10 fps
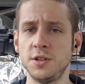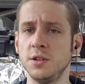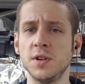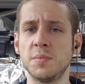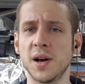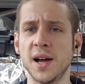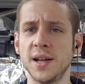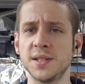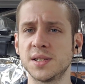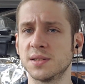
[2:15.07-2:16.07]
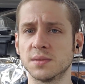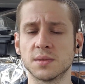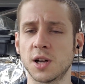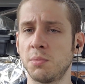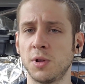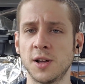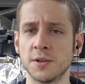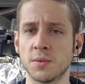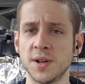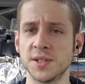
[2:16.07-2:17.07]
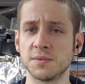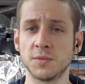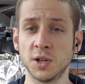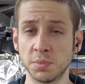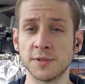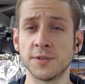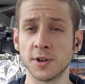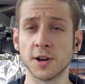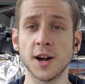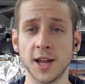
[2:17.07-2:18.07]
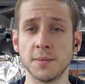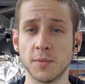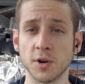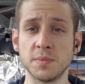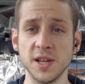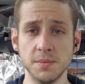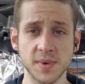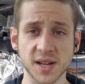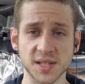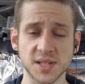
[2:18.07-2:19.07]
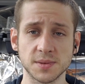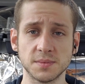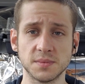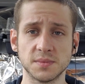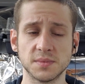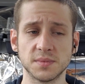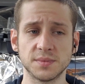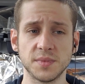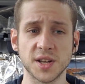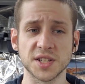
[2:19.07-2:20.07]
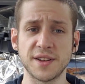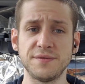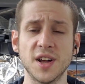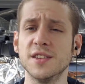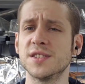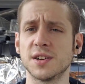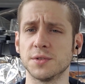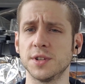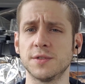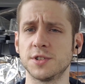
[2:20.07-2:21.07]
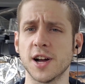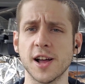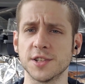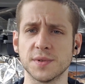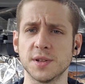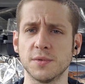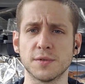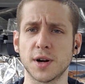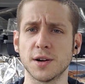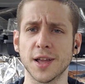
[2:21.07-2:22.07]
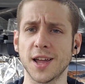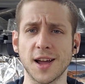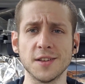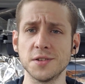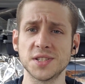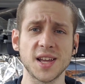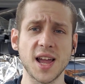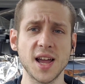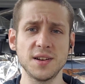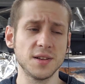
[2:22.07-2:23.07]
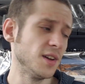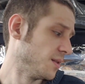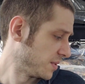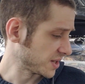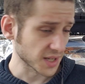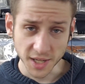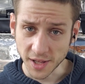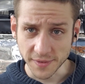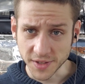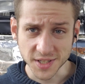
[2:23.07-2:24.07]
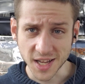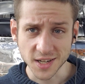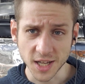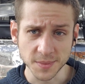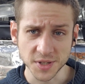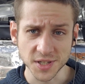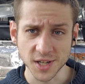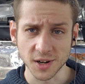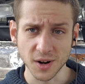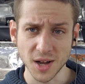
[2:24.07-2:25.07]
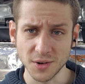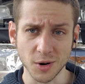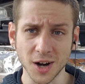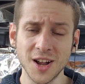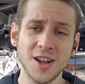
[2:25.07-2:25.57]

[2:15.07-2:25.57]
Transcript: Dewy pines, a couple other ones will prefer a more peat mix, because I've done several different trials with them where I'll use sand, because I'll have these sand cups just sitting around, or